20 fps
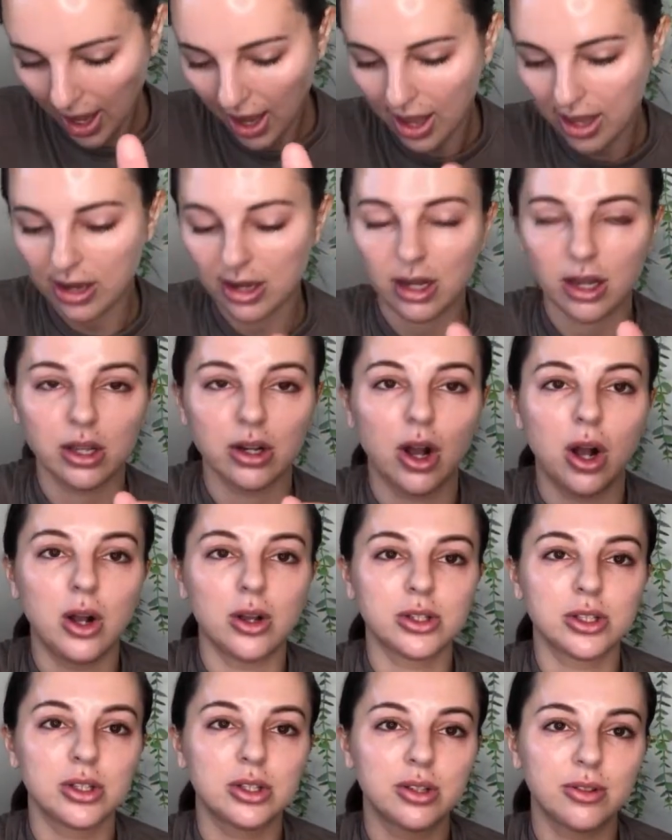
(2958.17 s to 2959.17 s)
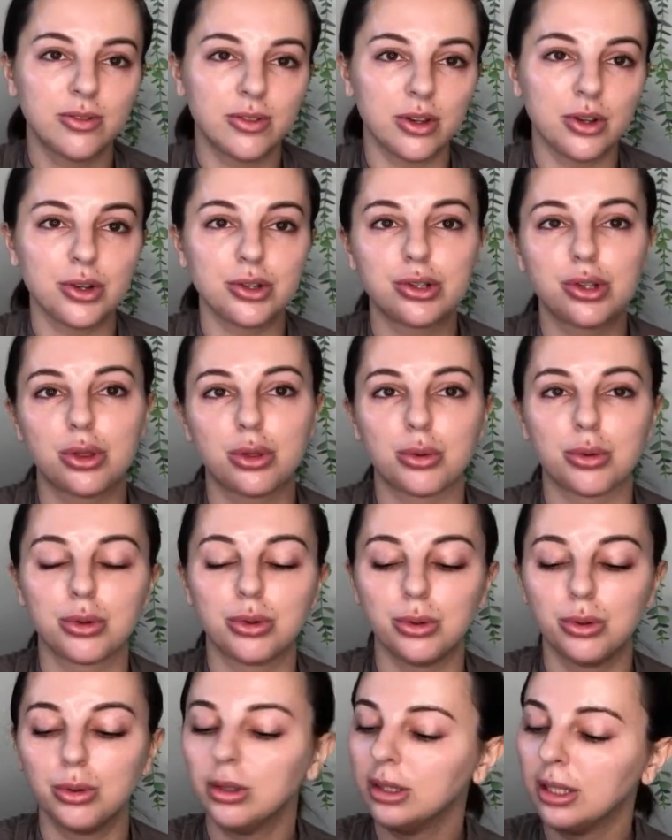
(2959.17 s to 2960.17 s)
and it can also diffuse
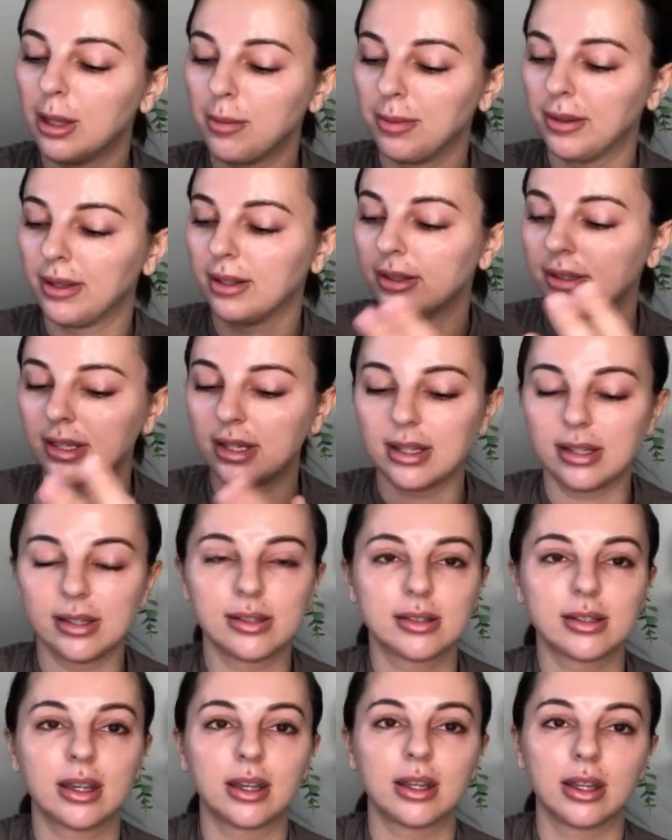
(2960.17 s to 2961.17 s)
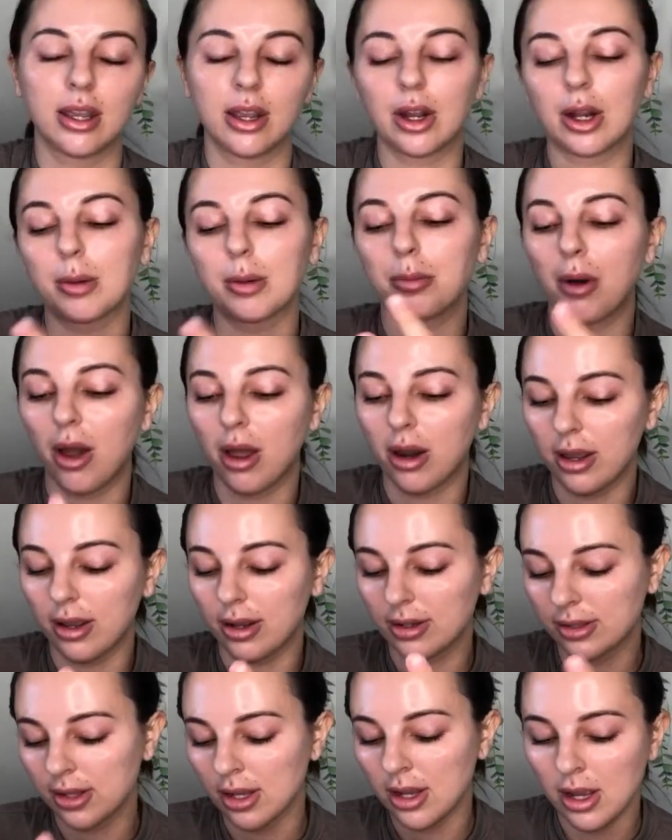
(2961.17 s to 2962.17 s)
through lipids in skincare
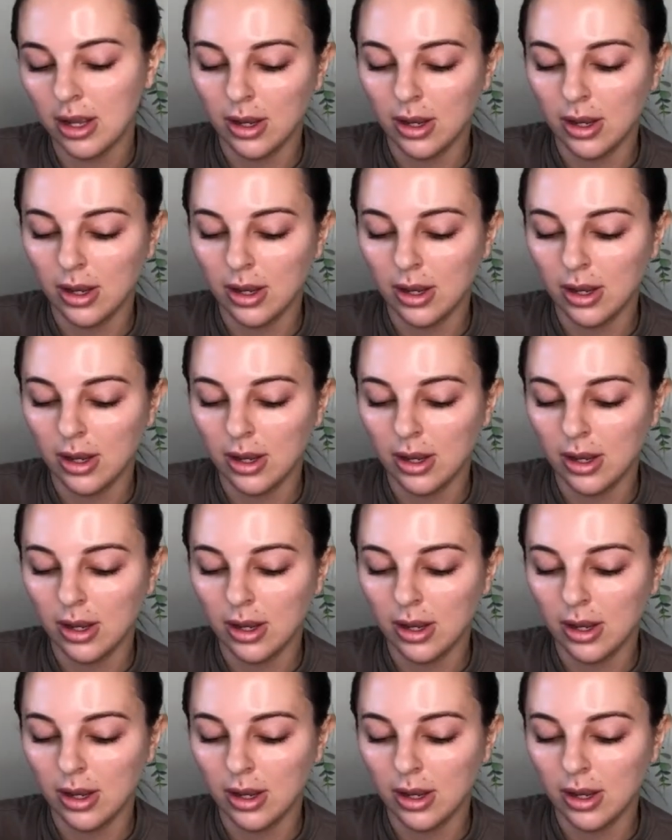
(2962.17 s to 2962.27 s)
products.